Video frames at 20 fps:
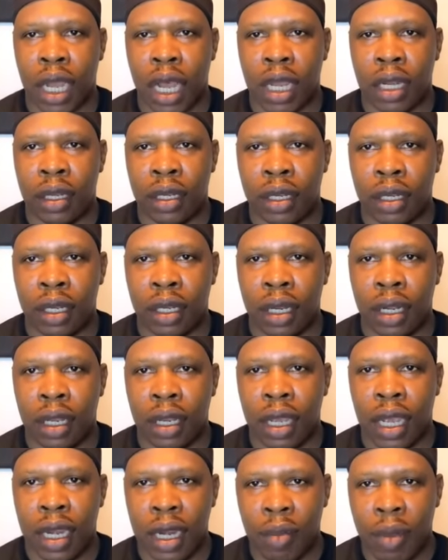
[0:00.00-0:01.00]
And
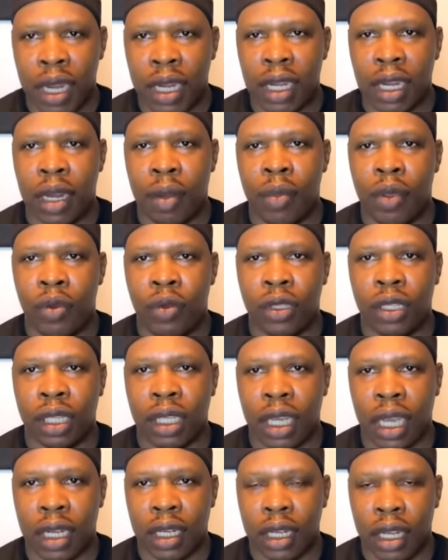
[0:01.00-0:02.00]
anybody in the
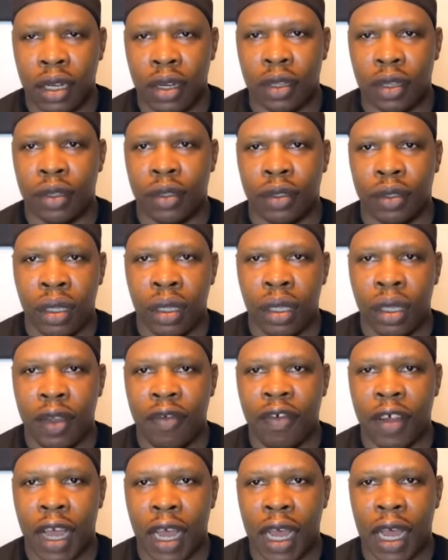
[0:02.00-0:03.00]
music can tell you,
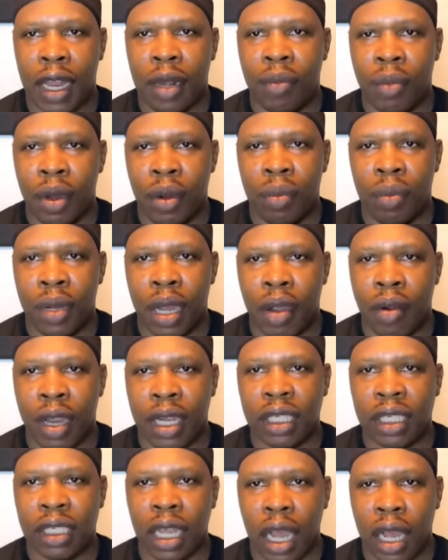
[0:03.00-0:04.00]
if an album or
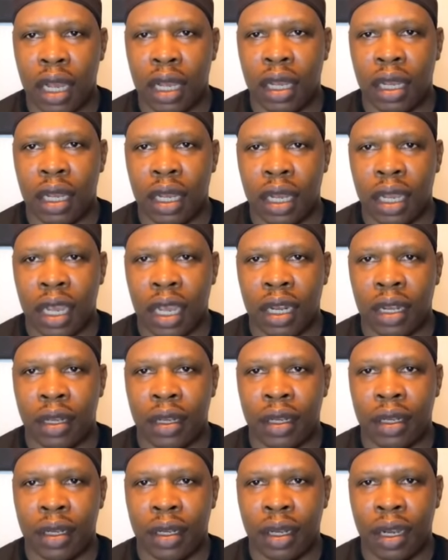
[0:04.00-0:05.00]
a song
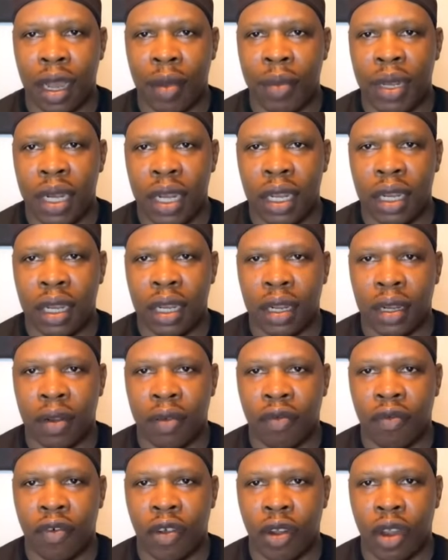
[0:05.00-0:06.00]
get nominated
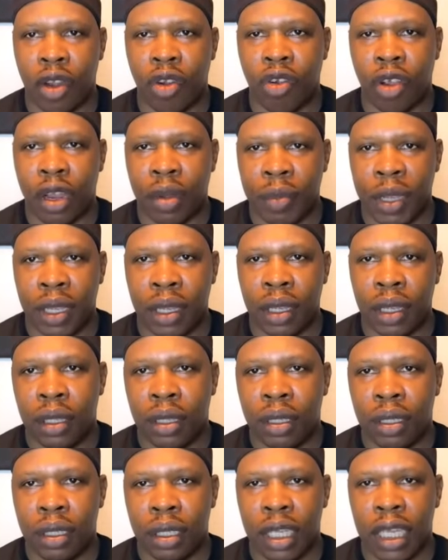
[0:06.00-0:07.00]
for a Grammy,
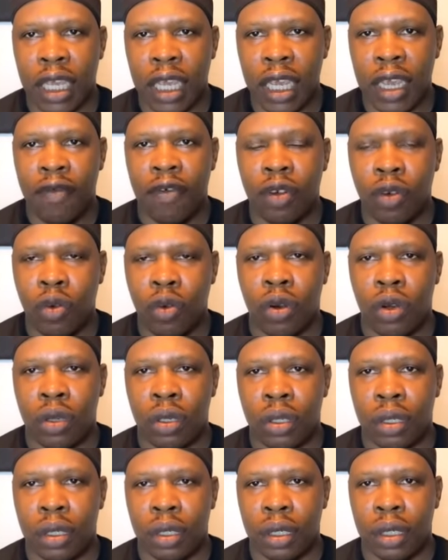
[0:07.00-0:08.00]
even
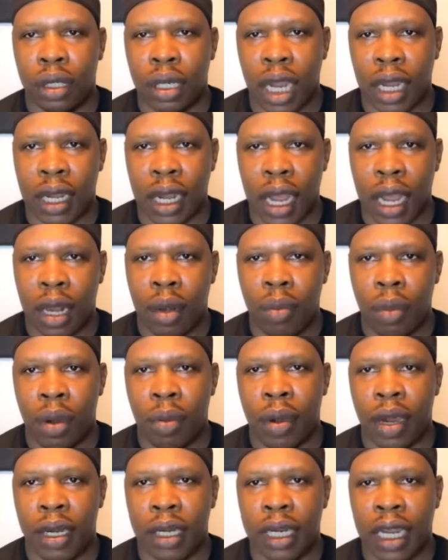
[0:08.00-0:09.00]
though that
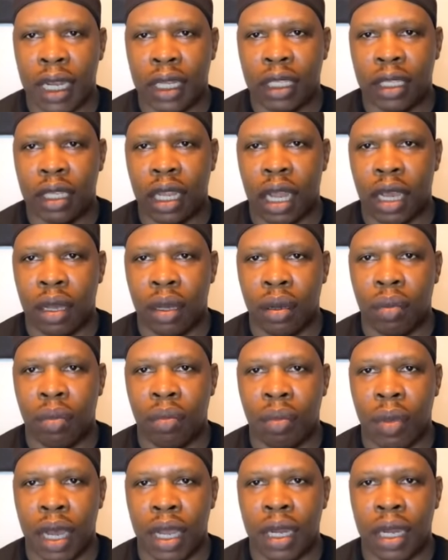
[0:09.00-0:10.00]
album or that song
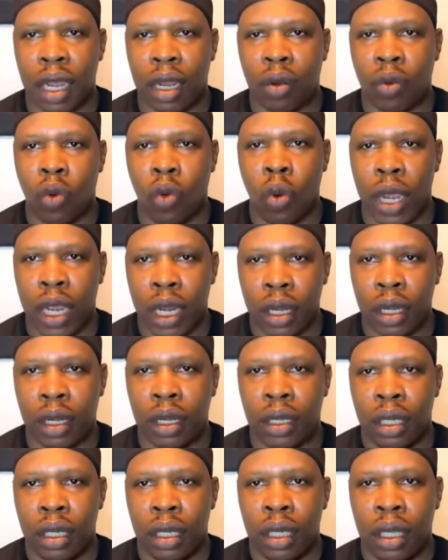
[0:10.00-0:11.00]
might not win,
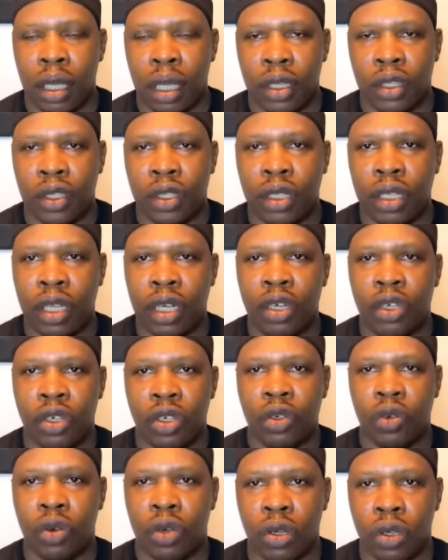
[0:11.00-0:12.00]
it still
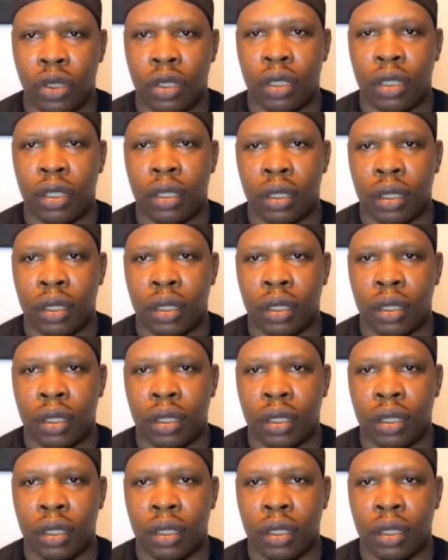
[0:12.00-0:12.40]
shows